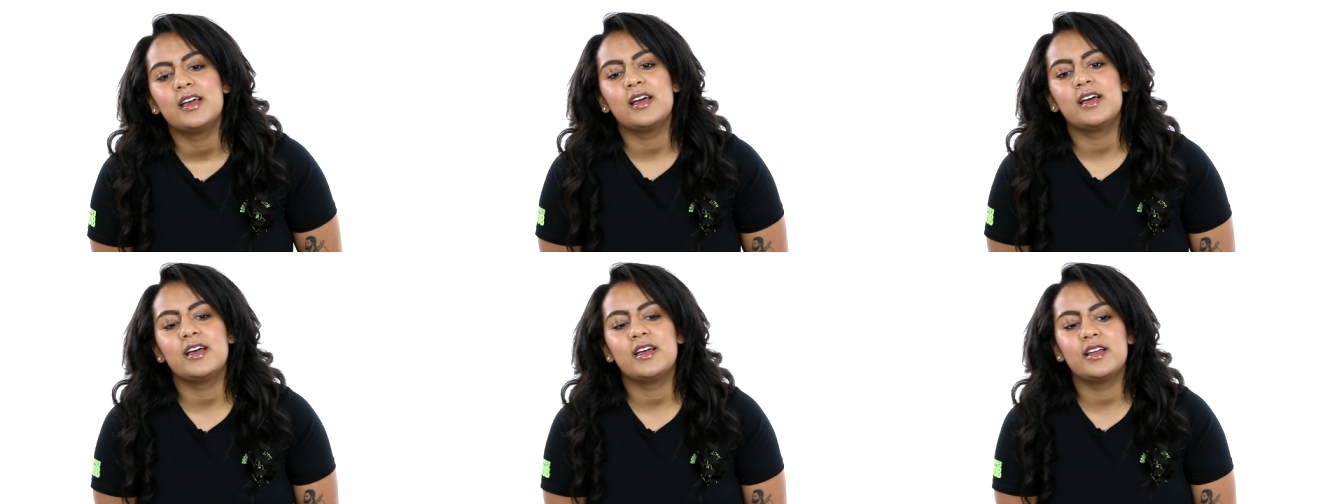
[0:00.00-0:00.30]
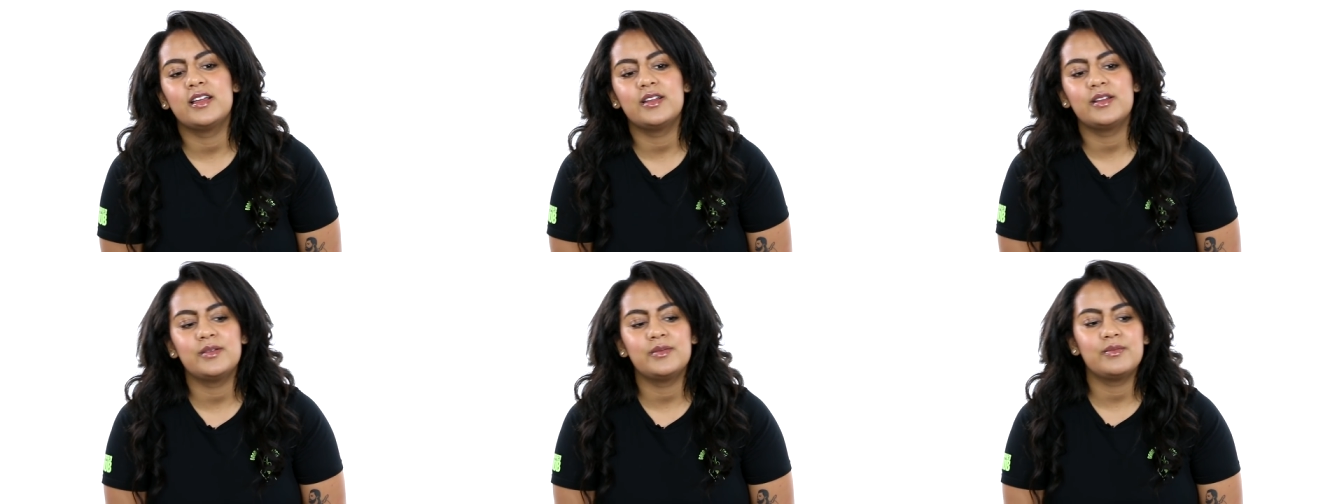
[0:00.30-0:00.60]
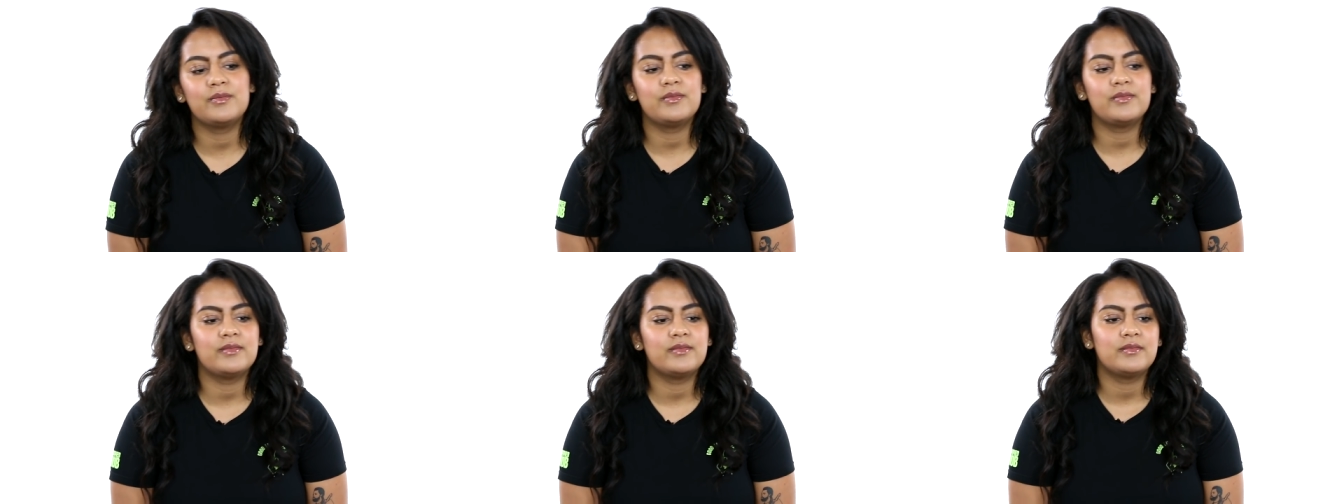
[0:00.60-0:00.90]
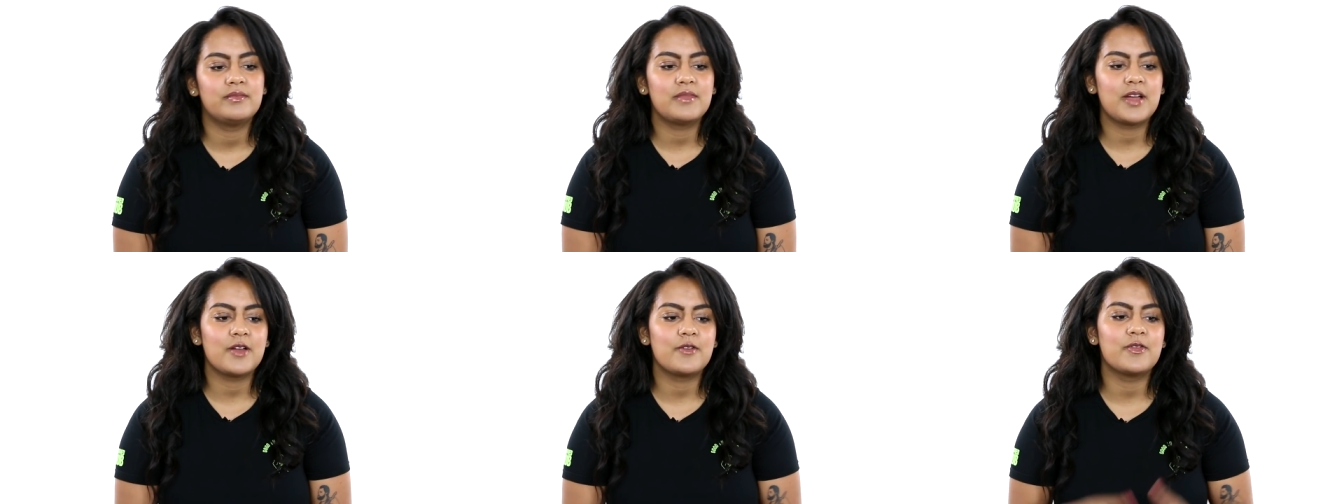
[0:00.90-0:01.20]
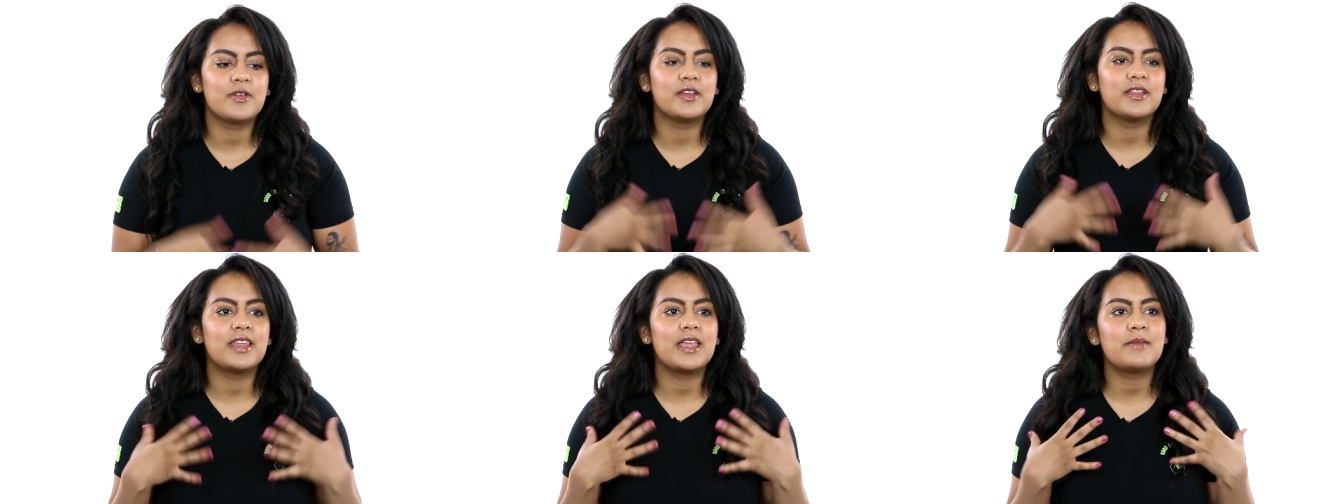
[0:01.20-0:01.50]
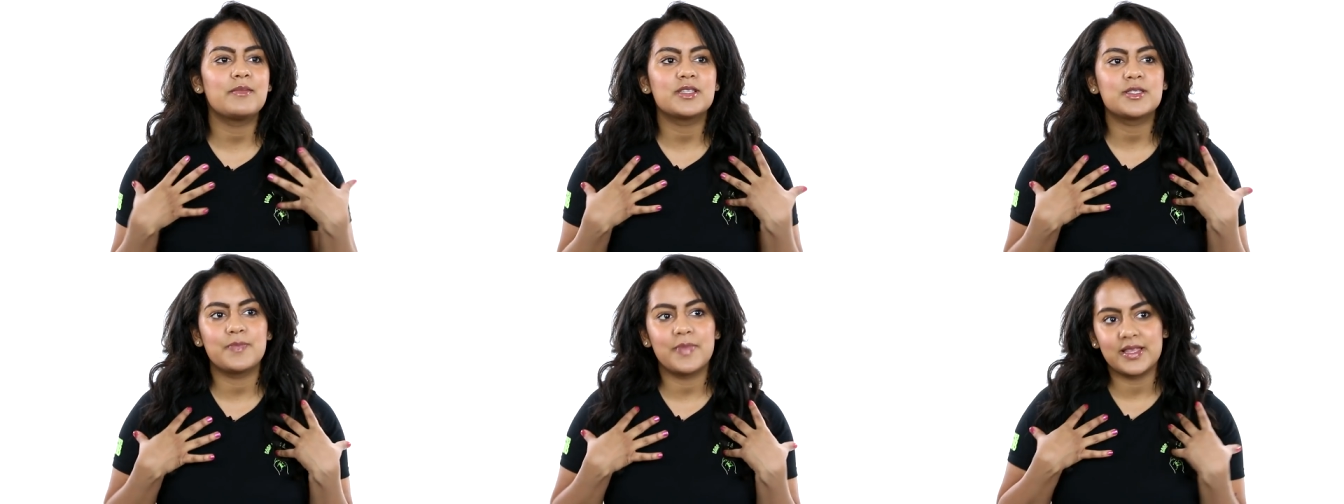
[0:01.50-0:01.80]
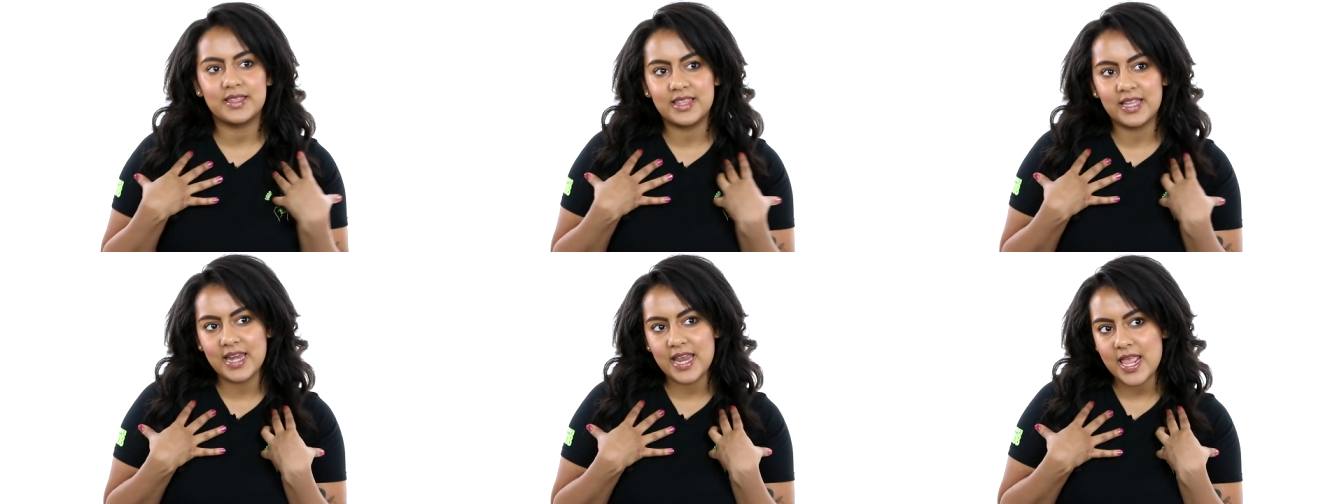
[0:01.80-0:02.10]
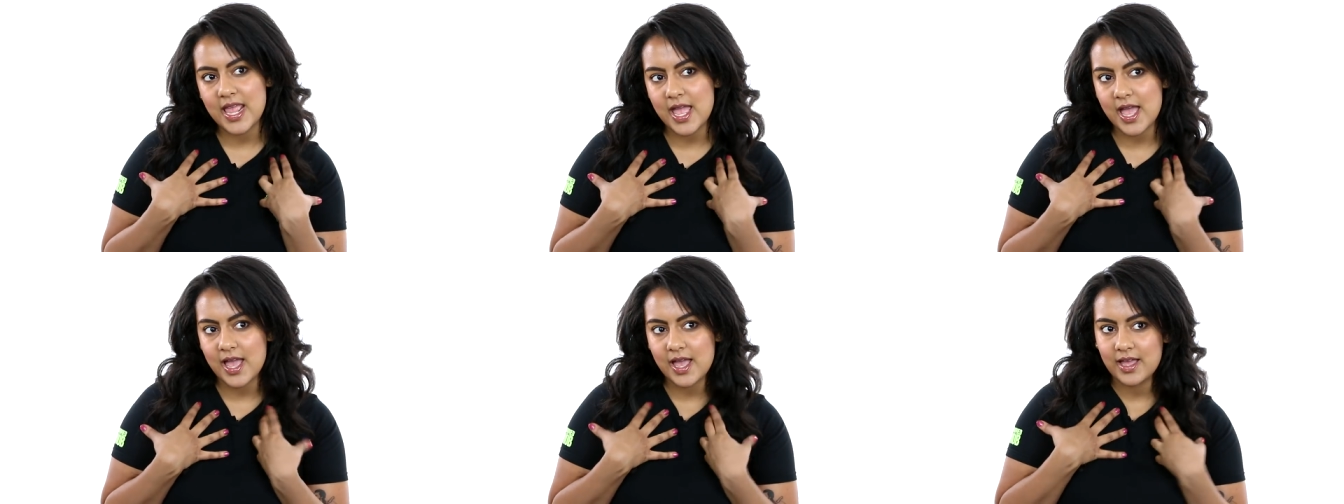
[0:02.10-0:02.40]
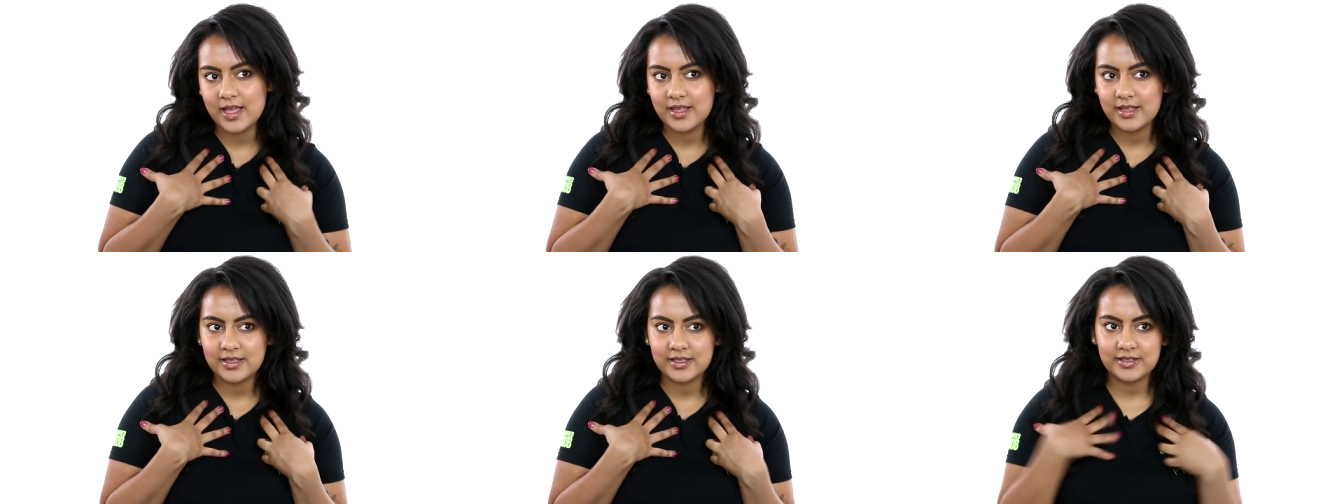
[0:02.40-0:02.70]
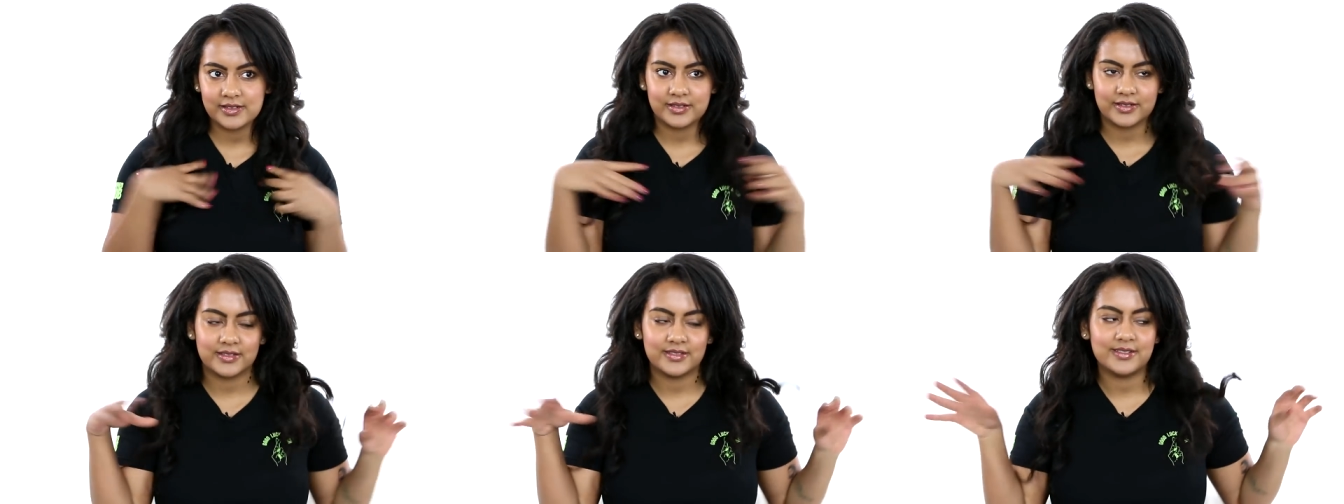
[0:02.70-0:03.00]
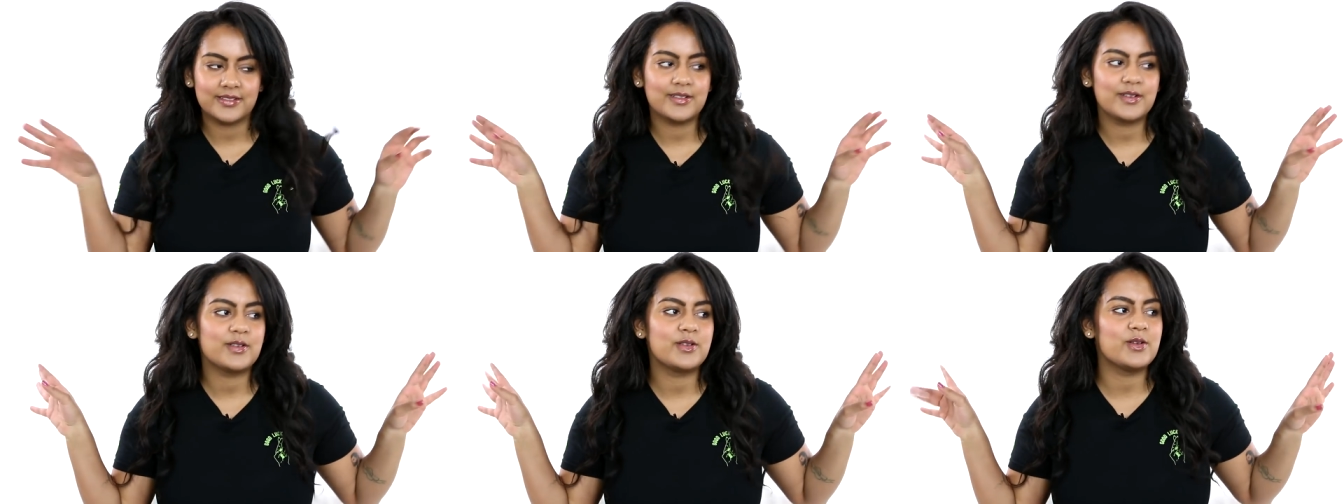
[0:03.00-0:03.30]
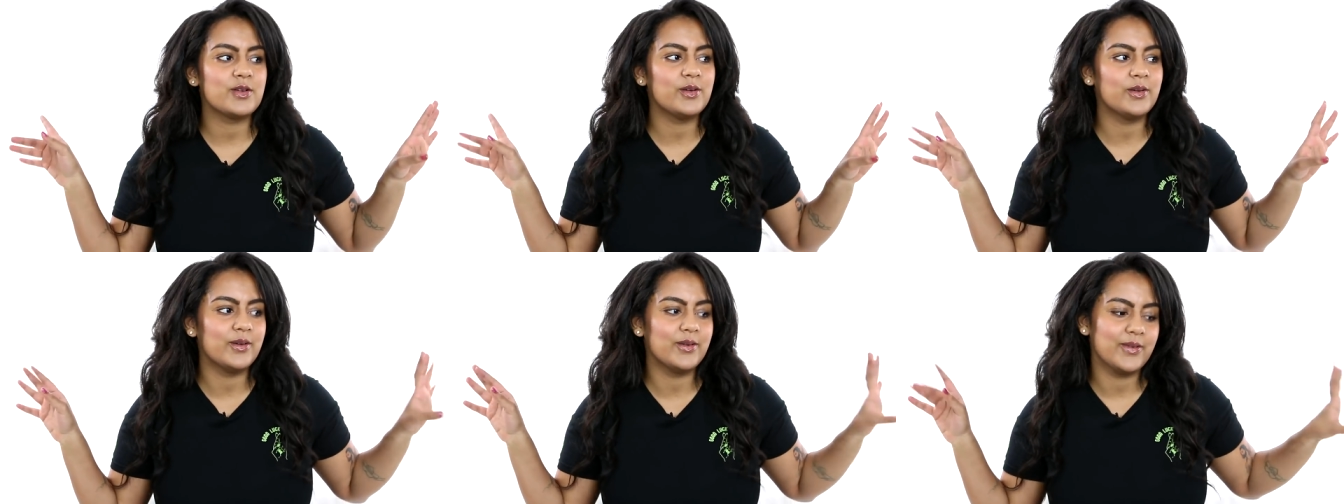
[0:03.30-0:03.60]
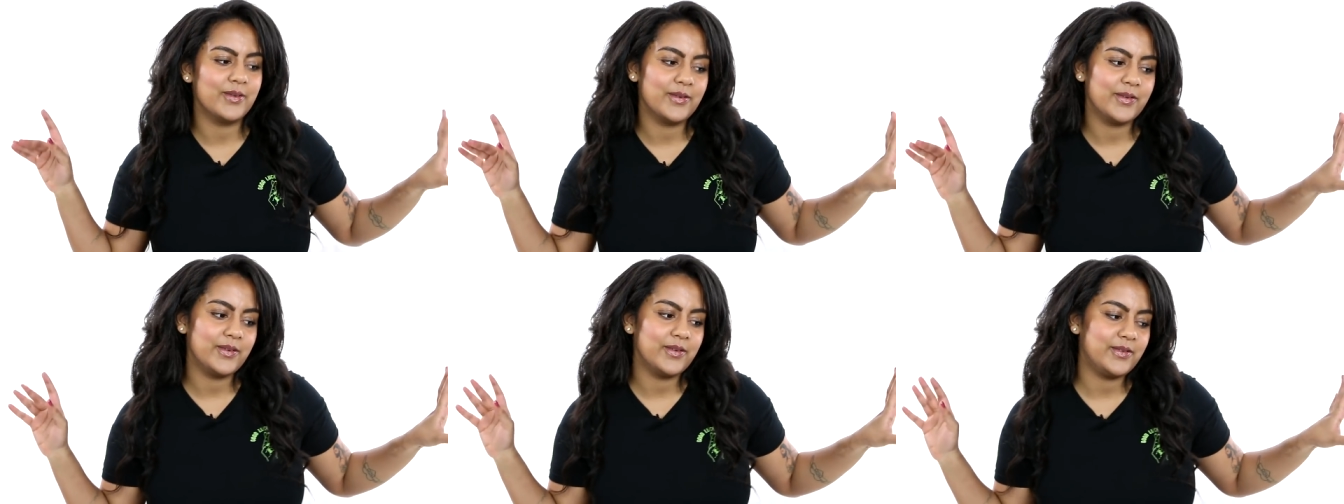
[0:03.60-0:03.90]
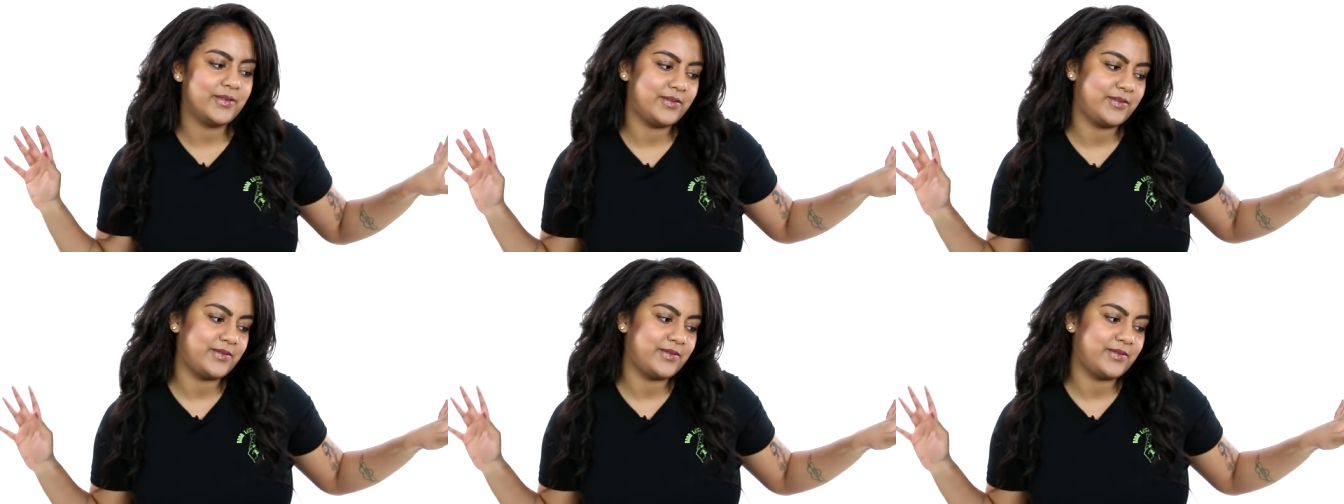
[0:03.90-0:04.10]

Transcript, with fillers: My real name is Badria. Oh.